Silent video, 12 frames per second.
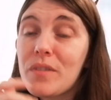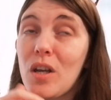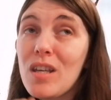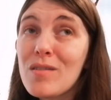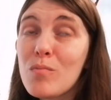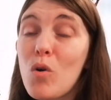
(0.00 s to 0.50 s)

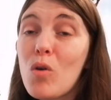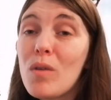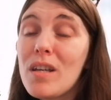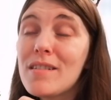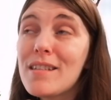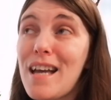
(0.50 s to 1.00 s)
His
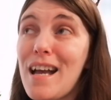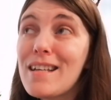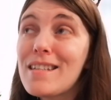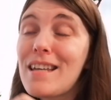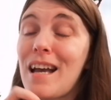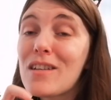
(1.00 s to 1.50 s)

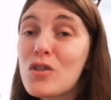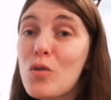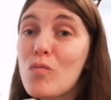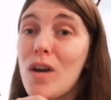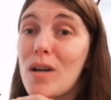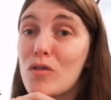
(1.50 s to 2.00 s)
dad had to
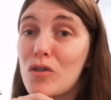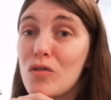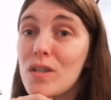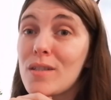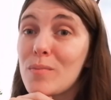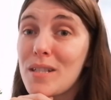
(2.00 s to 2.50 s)
come round on
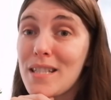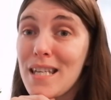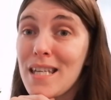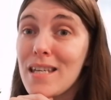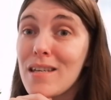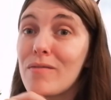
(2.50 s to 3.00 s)
Christmas
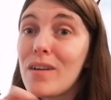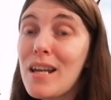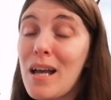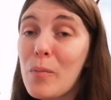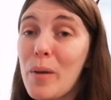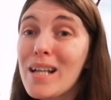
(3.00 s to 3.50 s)
Eve
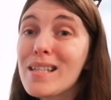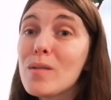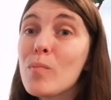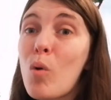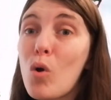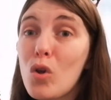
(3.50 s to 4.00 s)
and help
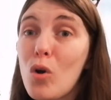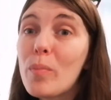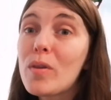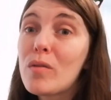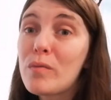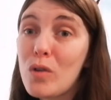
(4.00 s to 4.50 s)
Andy pull
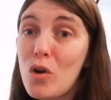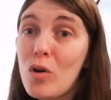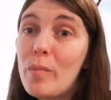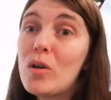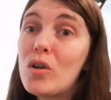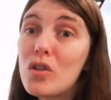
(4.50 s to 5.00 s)
up the
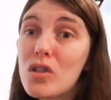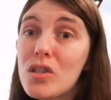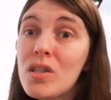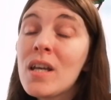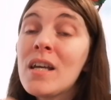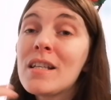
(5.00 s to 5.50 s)

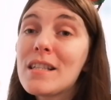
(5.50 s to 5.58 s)
floorboards